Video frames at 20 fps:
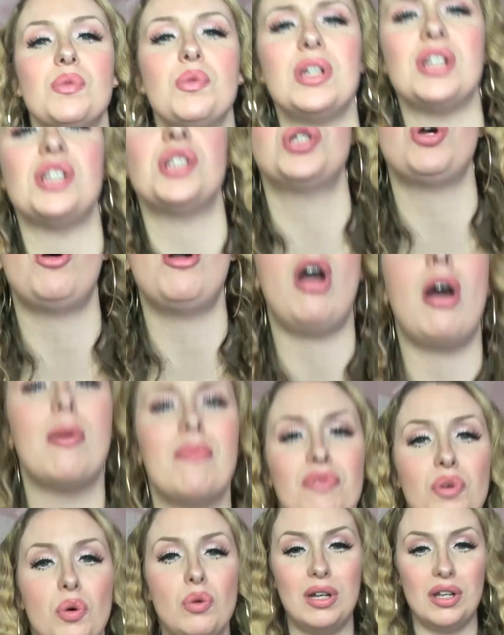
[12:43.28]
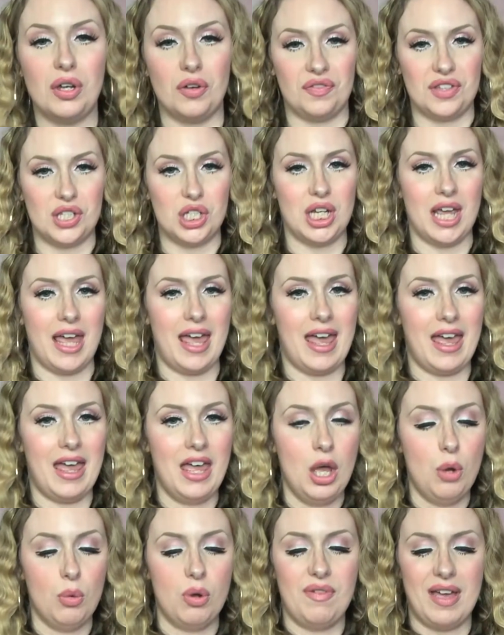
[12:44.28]
would it? Sorry, I'm falling off the chair
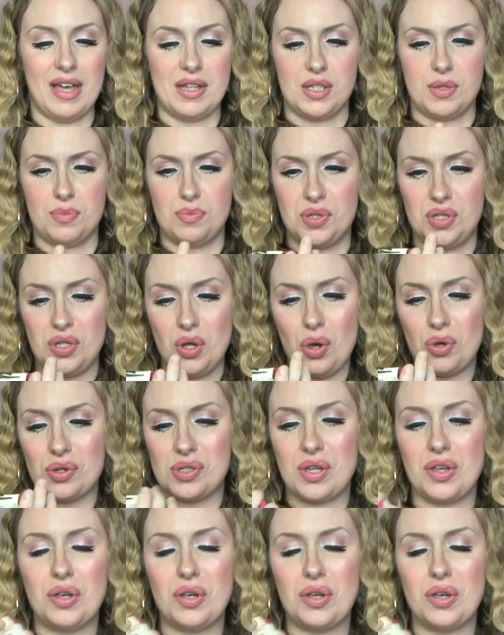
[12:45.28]
without some socks.